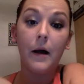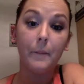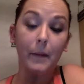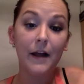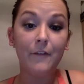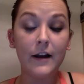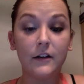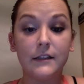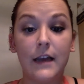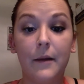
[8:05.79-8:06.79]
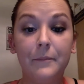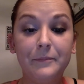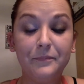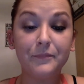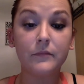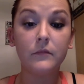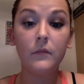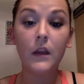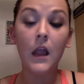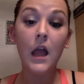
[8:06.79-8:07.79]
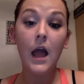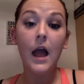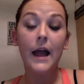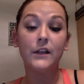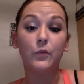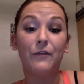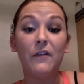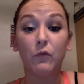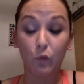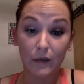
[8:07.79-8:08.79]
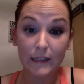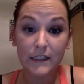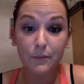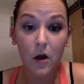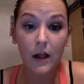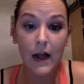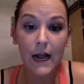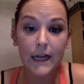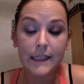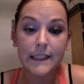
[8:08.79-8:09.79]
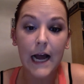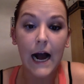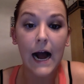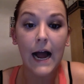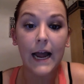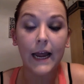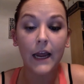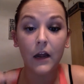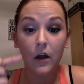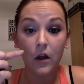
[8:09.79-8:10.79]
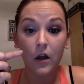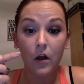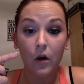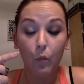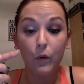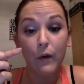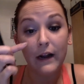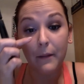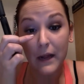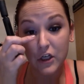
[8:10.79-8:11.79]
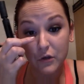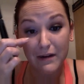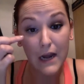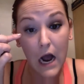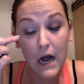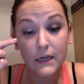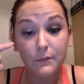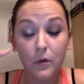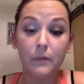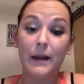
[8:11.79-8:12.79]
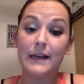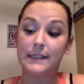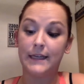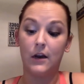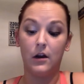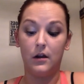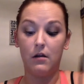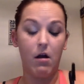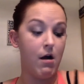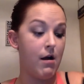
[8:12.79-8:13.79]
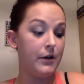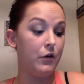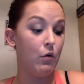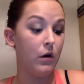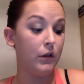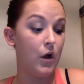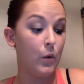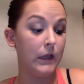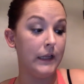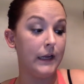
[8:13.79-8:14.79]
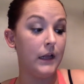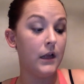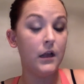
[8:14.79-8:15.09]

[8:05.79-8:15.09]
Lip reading: my final step is if you have really small eyes, I would recommend you not put mascara on your lower lid.